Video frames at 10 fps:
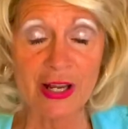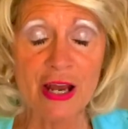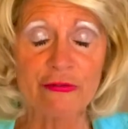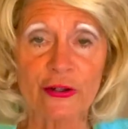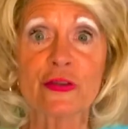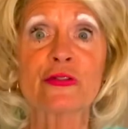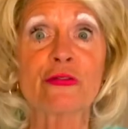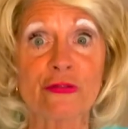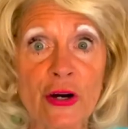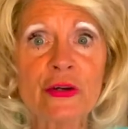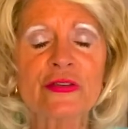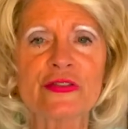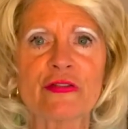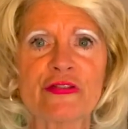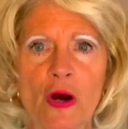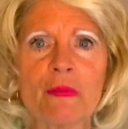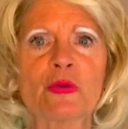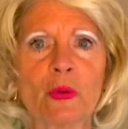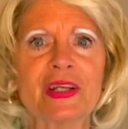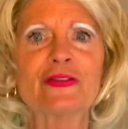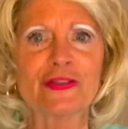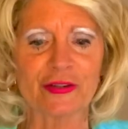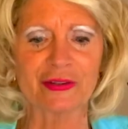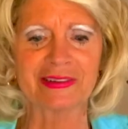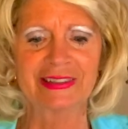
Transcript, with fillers: first verse of Psalm 22.